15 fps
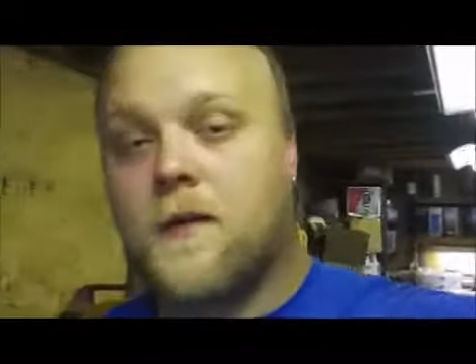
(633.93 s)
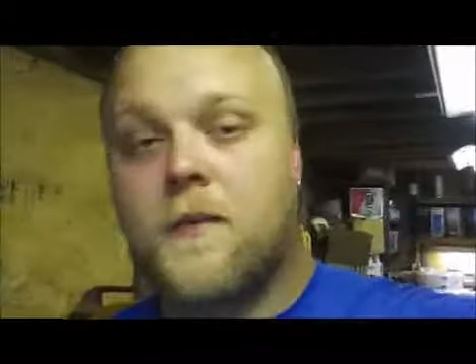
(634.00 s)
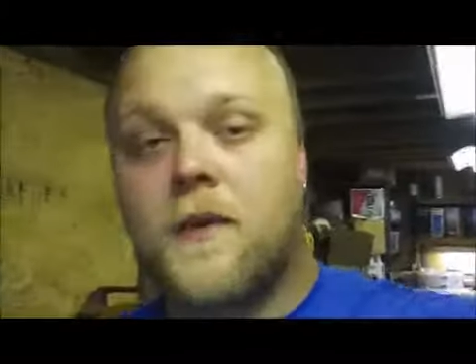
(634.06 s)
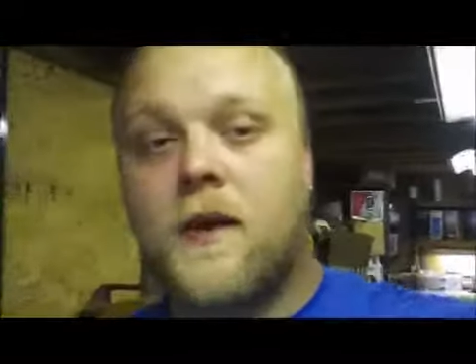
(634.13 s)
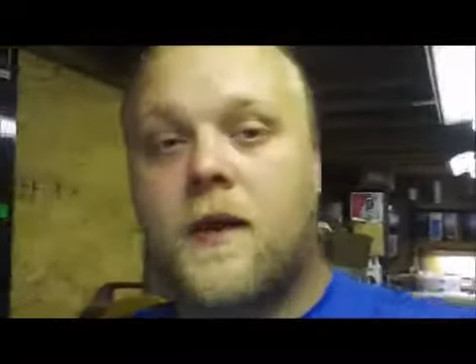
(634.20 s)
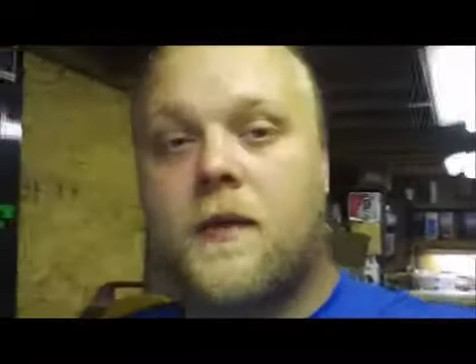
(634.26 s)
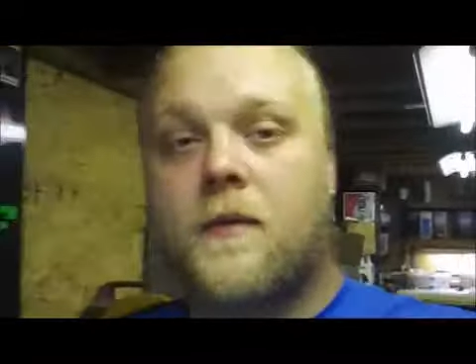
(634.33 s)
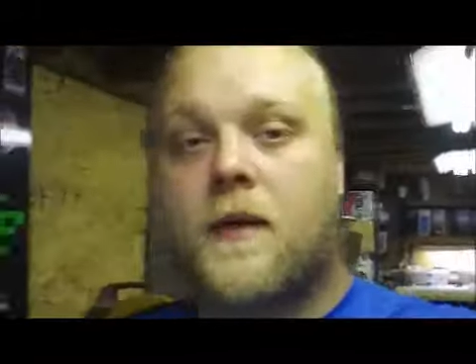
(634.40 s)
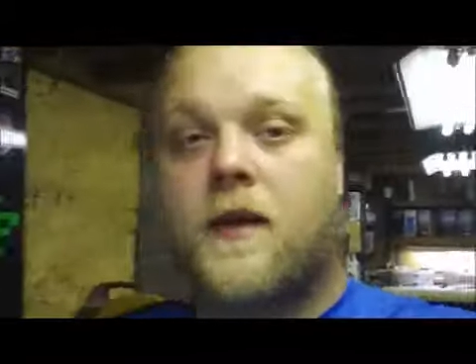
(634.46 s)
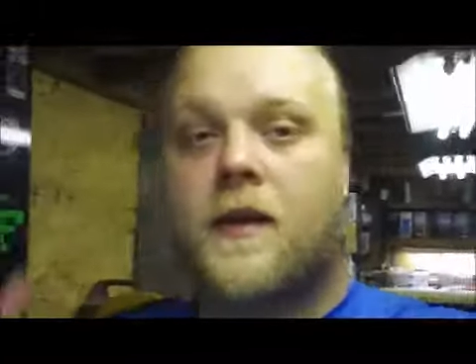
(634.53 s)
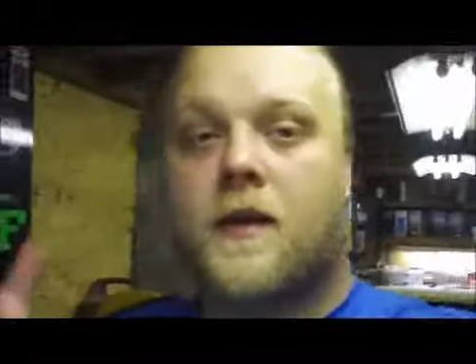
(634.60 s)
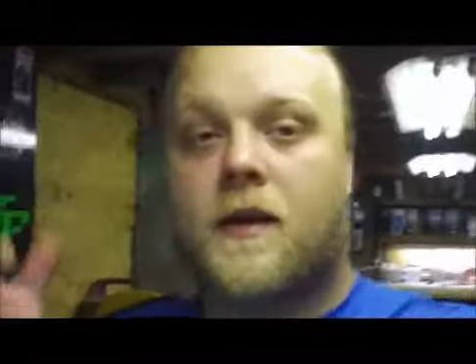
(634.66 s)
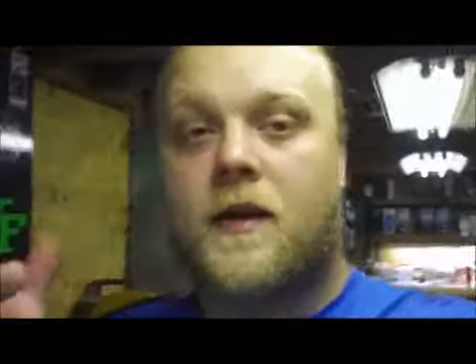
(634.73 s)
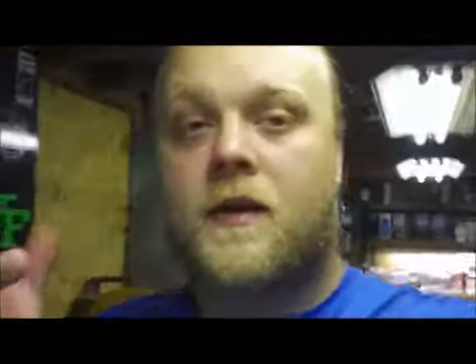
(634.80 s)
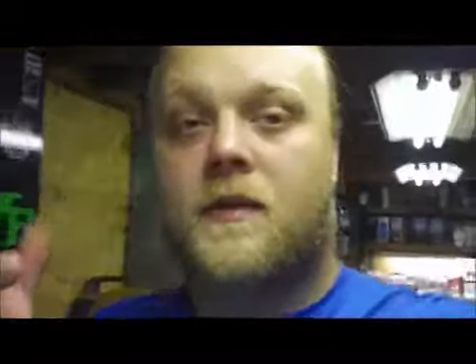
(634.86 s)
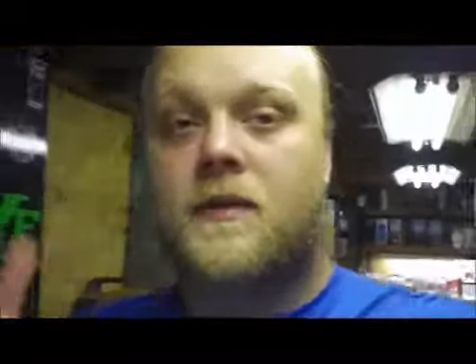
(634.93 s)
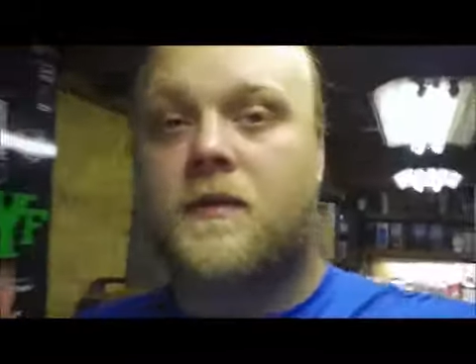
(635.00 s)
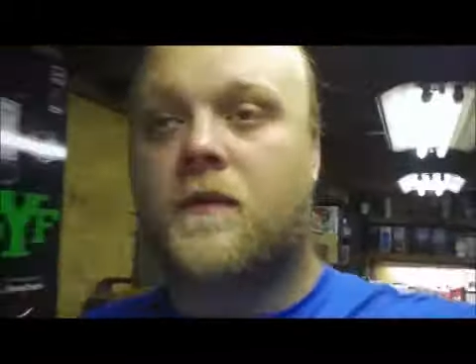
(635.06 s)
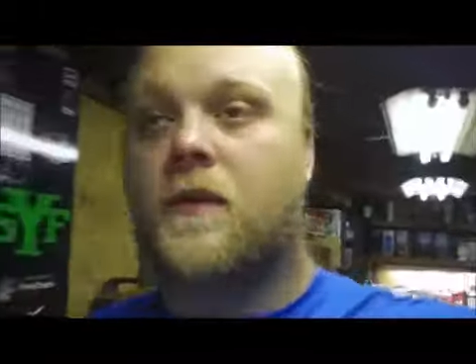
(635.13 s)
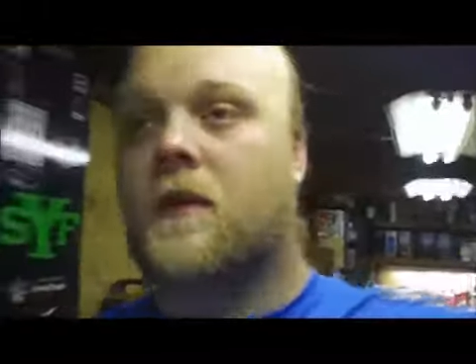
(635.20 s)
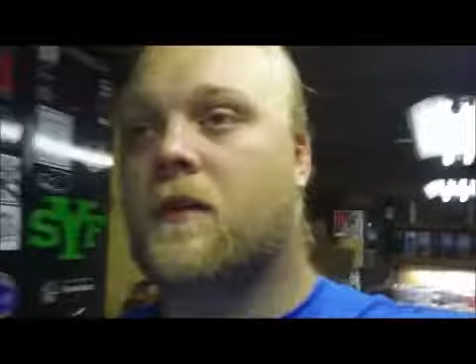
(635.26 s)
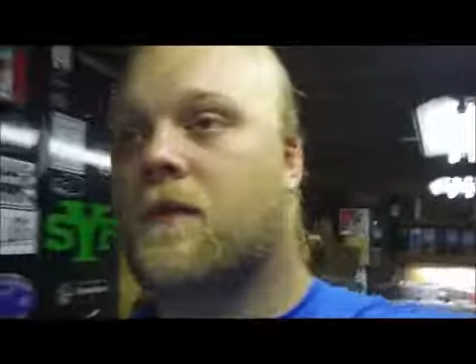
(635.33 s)
But anyway, here's the
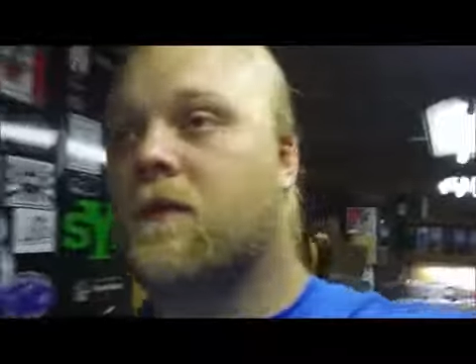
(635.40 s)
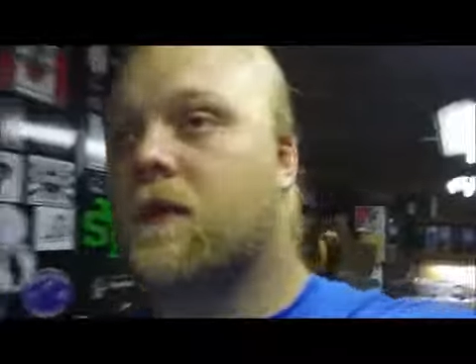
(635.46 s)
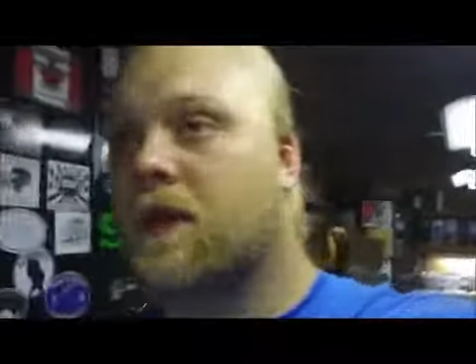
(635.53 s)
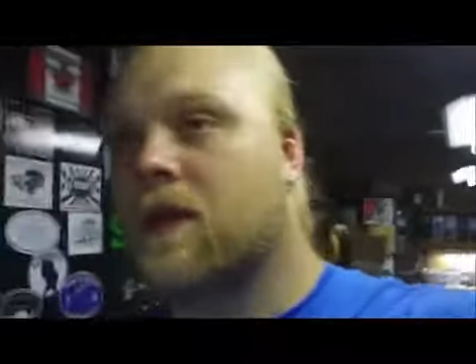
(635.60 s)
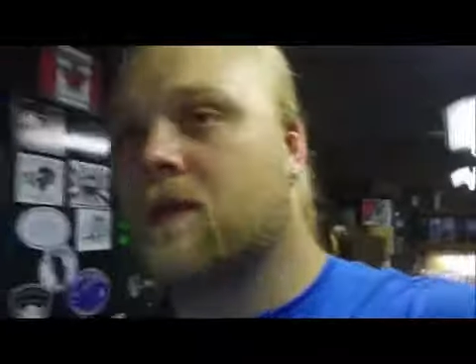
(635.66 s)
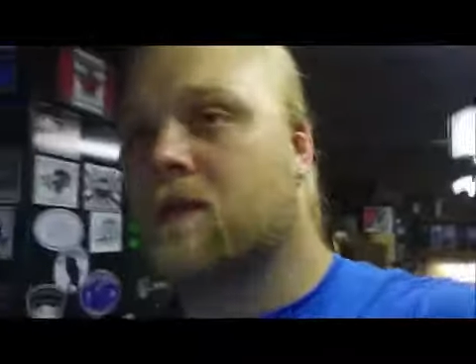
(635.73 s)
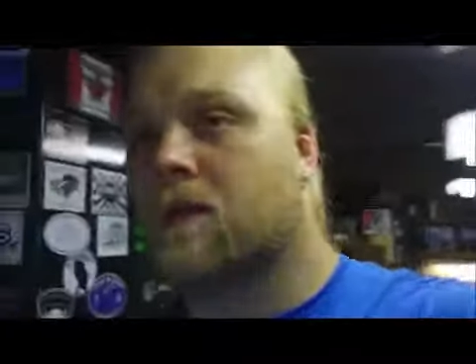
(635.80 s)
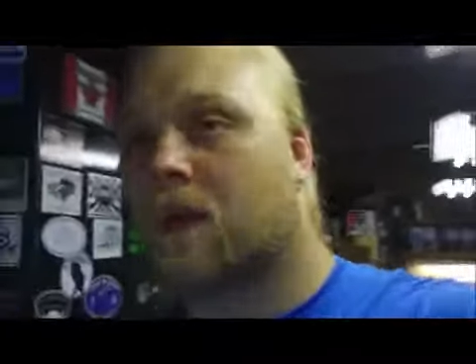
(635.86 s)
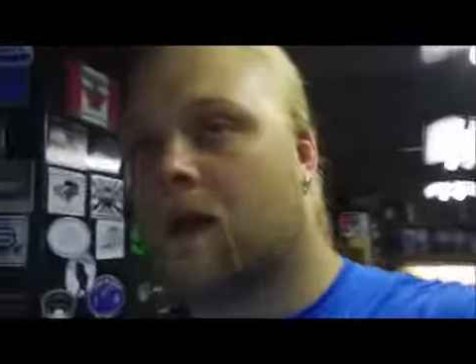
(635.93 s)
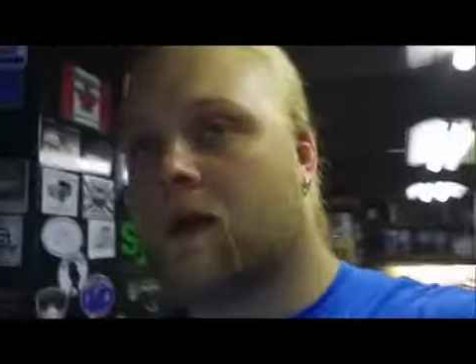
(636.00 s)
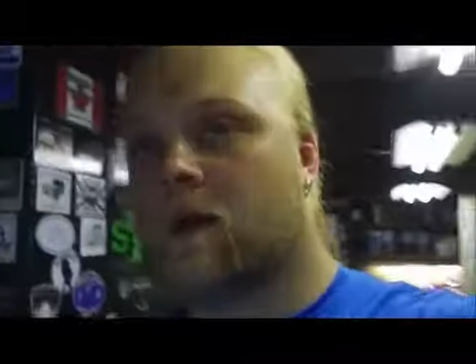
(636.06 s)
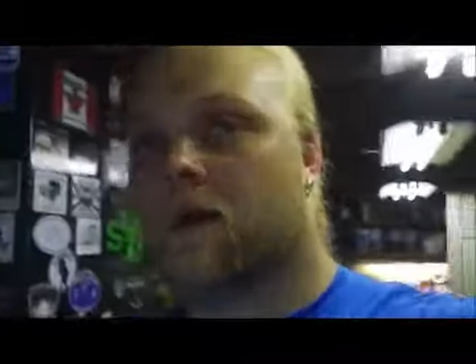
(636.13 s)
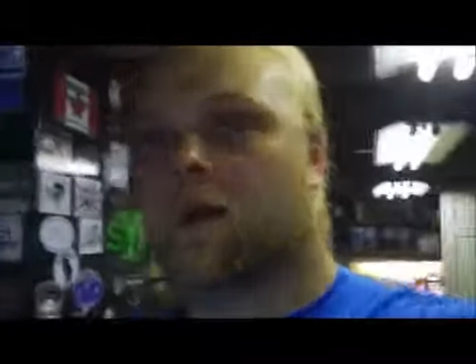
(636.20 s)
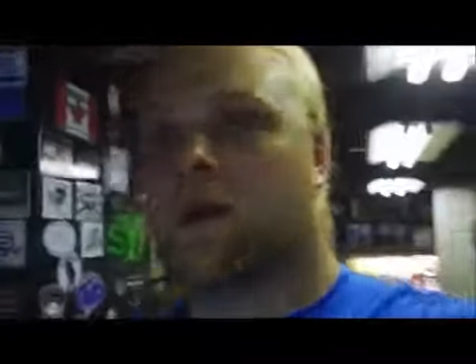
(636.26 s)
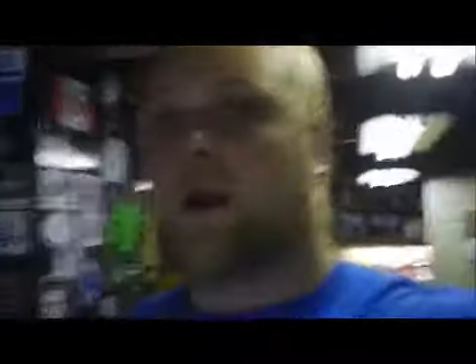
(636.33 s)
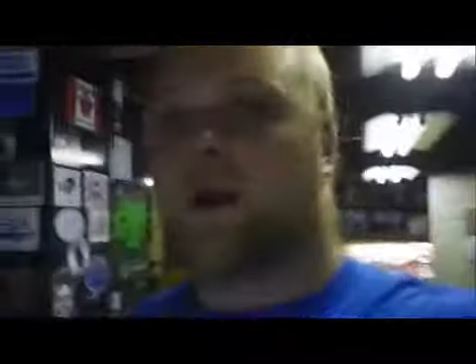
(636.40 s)
video for you guys to watch,